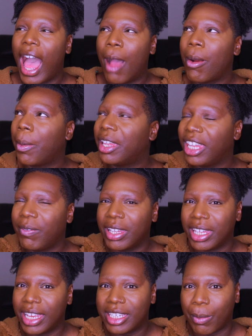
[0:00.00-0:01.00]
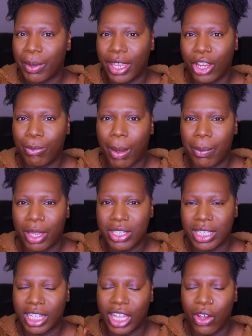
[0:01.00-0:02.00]
I'll probably leave it linked up here. You probably can
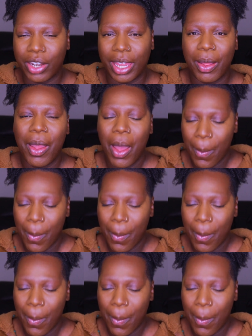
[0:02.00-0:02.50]
just click on it.